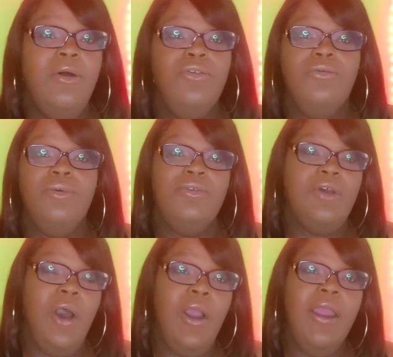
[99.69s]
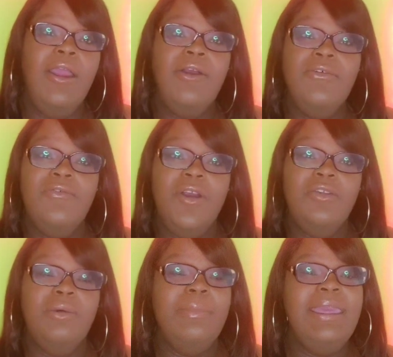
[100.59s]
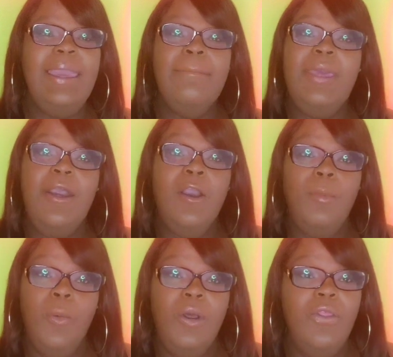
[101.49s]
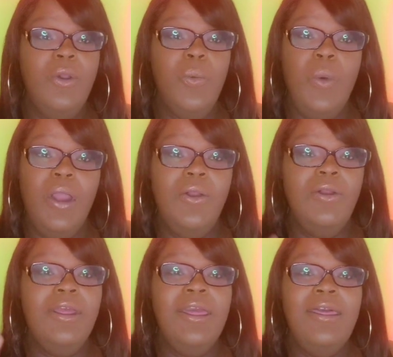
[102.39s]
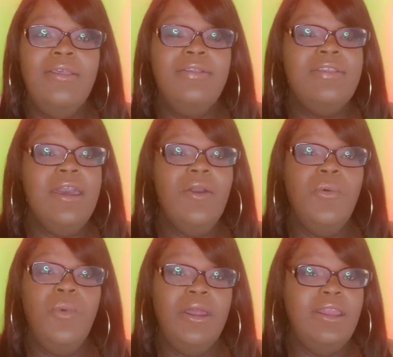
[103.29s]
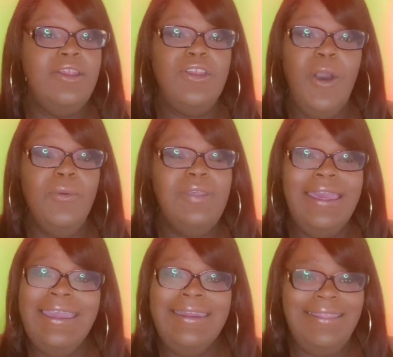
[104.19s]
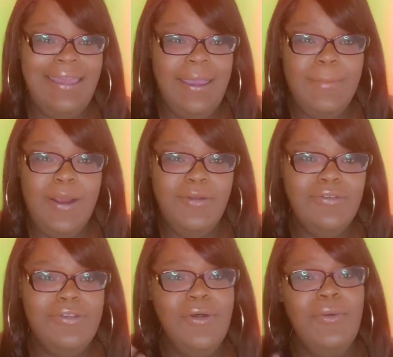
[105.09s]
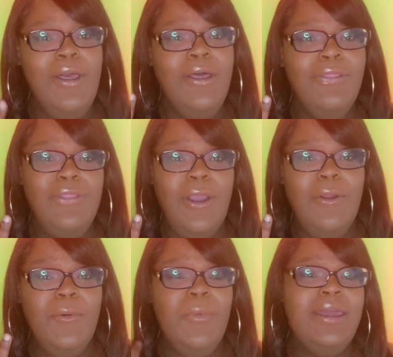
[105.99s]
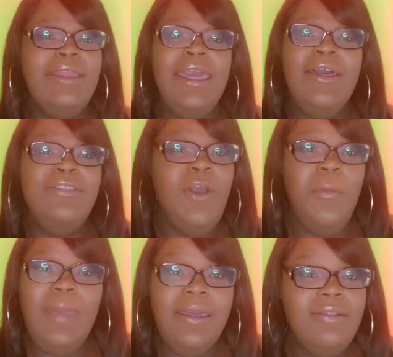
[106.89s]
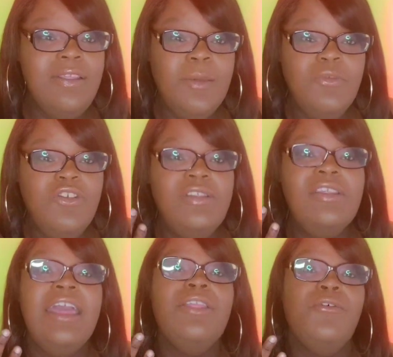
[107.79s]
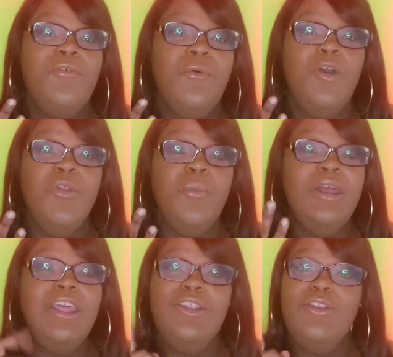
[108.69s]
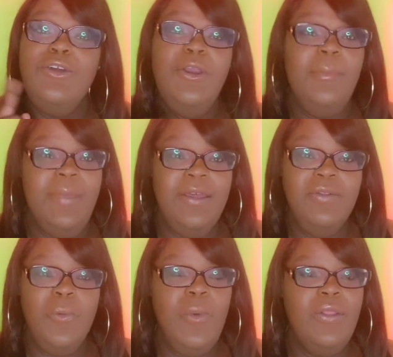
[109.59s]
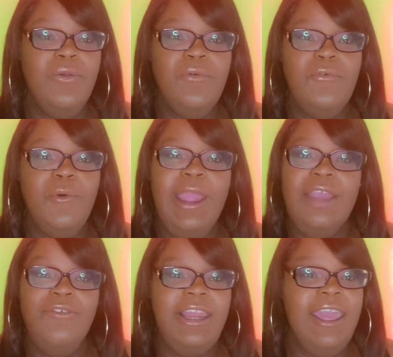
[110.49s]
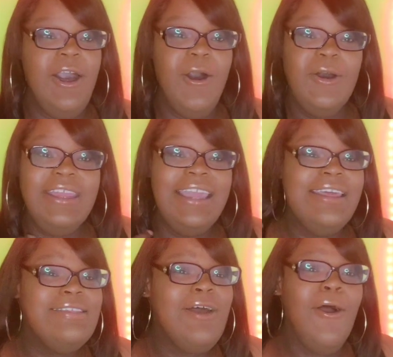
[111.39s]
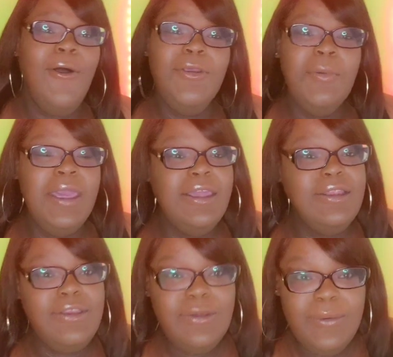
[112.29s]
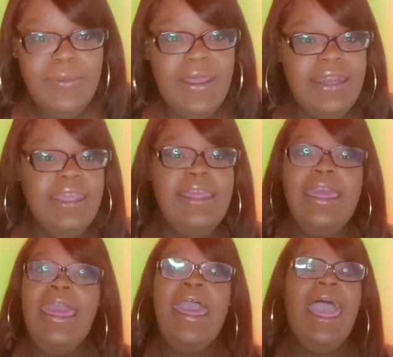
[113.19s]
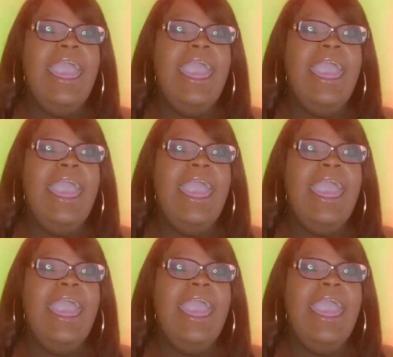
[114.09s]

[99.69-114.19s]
Those rules are, first one, be impeccable with your word. Second one, don't take anything personal. Third one, don't make assumptions. And the fourth one, do your best 1 through 4 every day, all day. That's all you can do, honey.